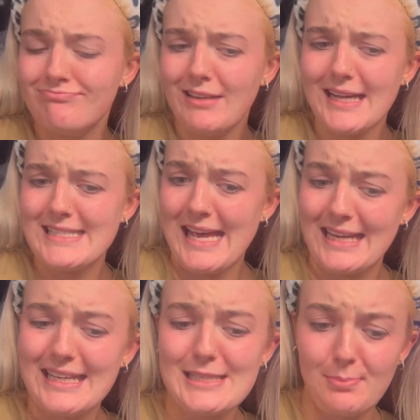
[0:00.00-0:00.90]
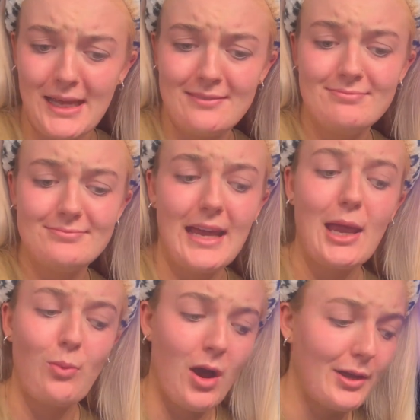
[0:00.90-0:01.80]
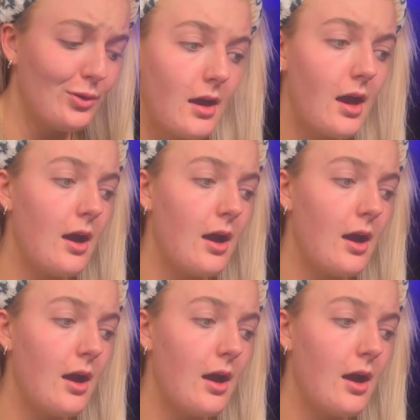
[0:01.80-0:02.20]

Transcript: Like I said, it's been a while.